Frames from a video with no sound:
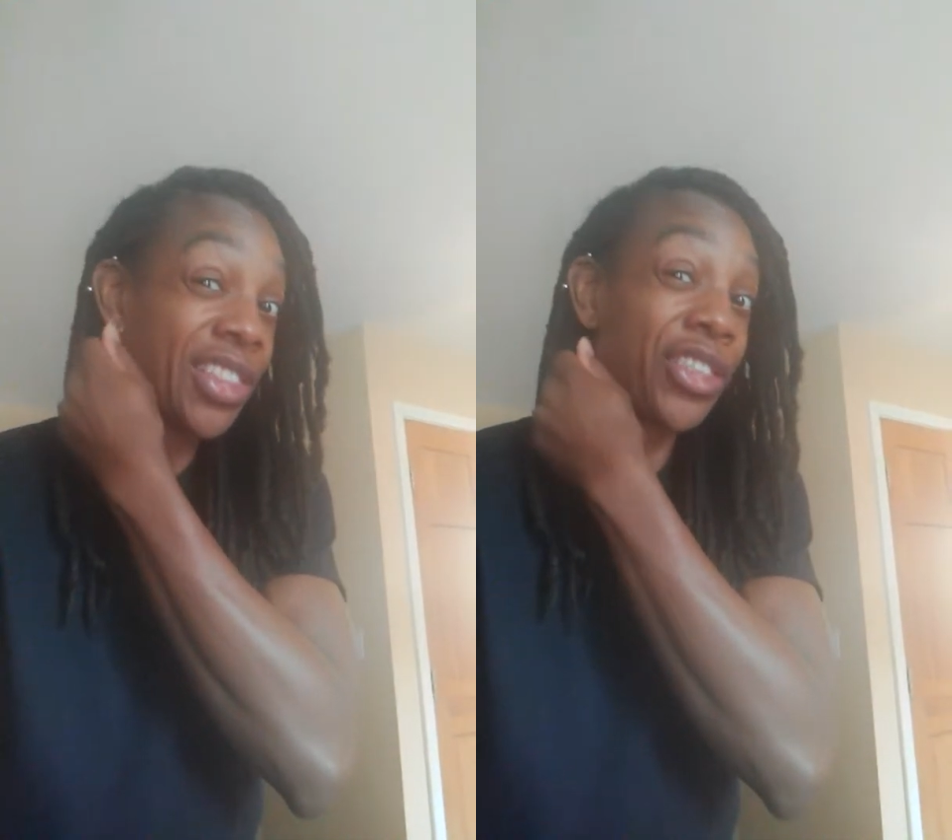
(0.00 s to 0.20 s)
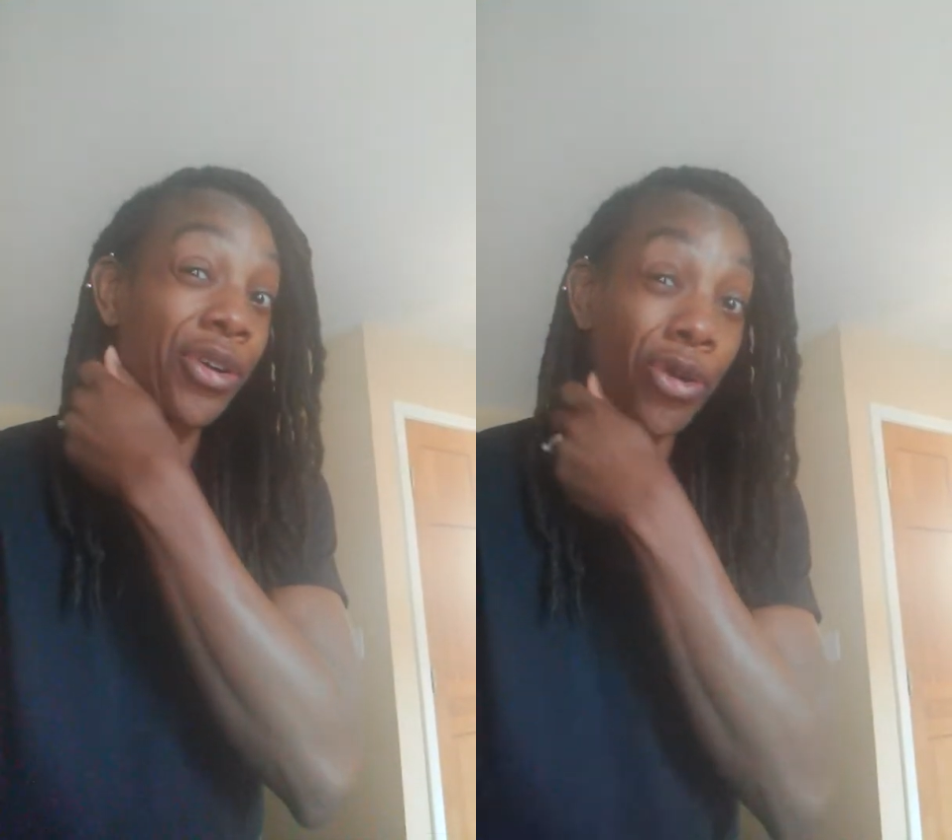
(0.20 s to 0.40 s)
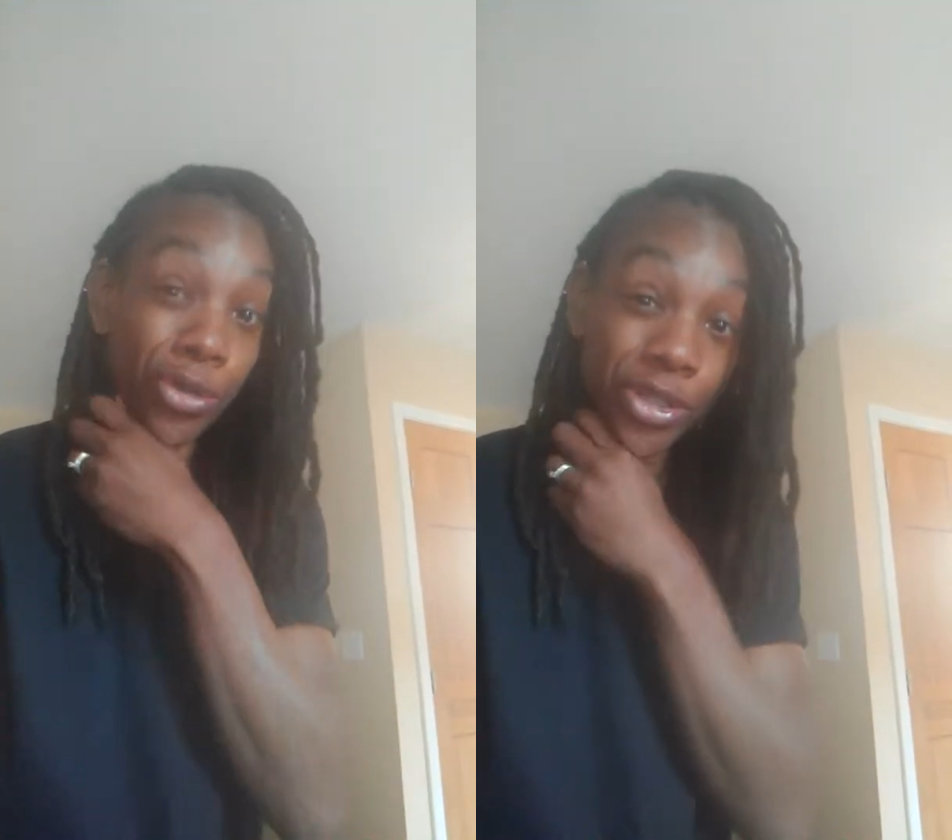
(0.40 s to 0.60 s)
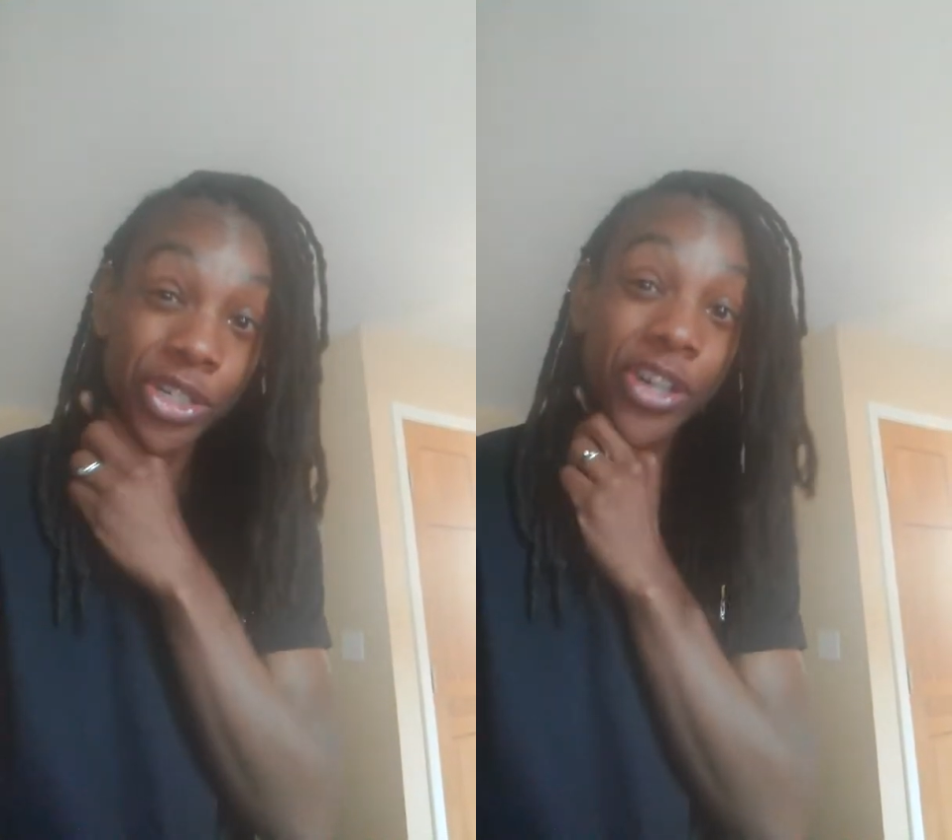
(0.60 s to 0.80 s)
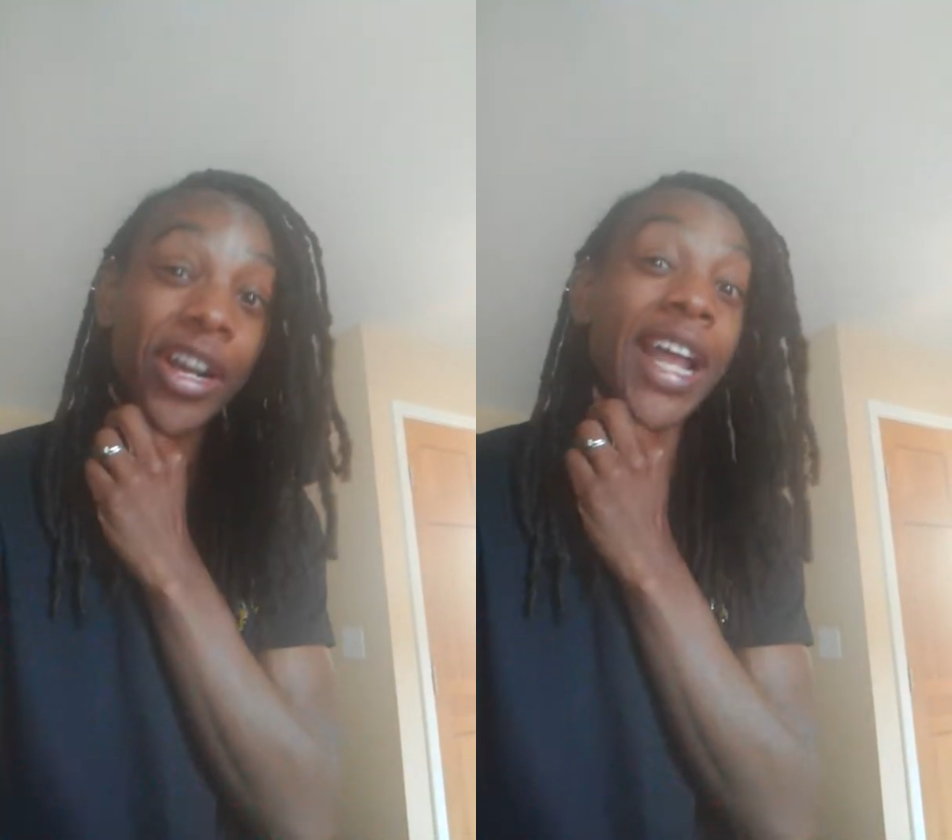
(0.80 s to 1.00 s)
they're
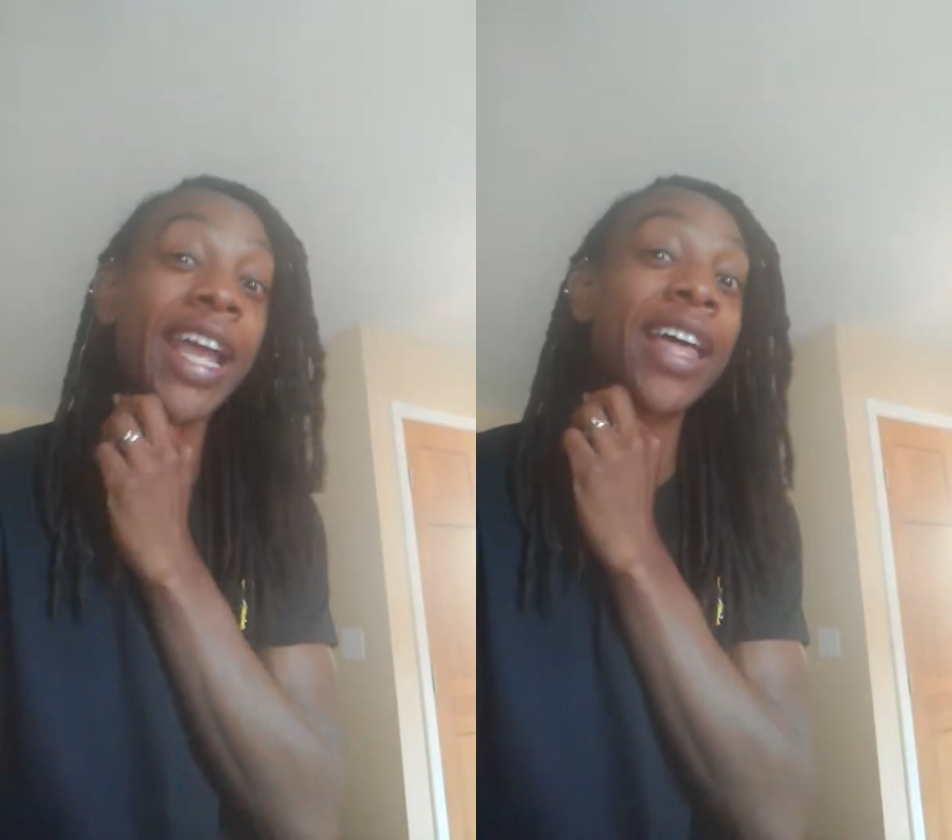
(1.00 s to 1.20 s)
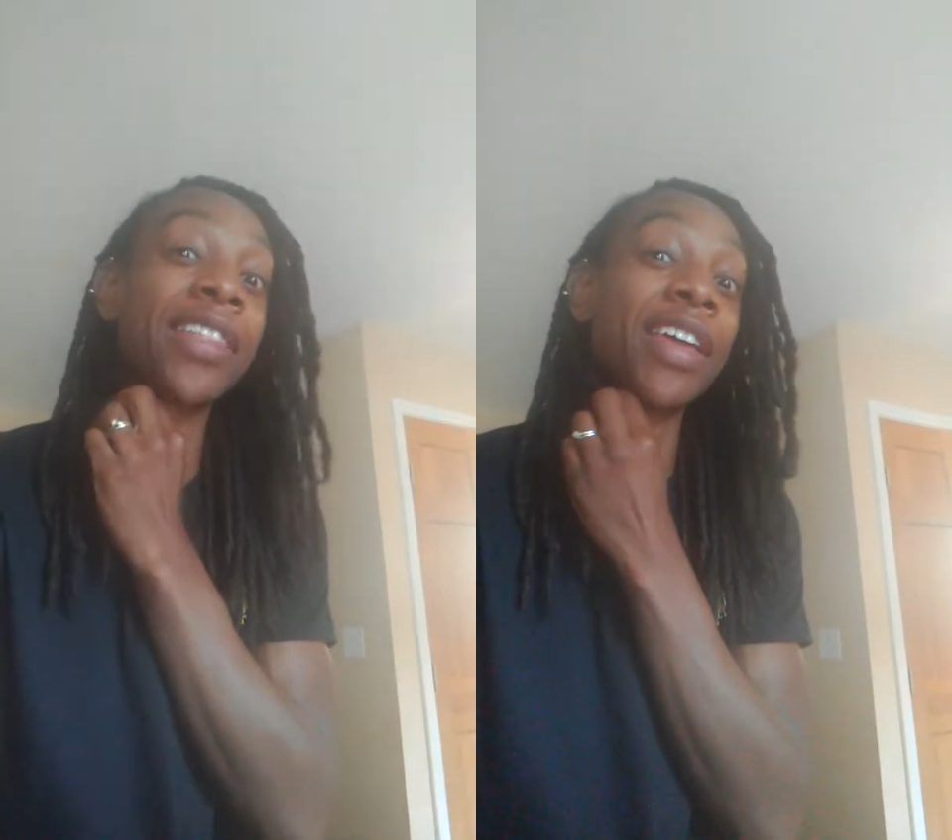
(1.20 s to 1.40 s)
older and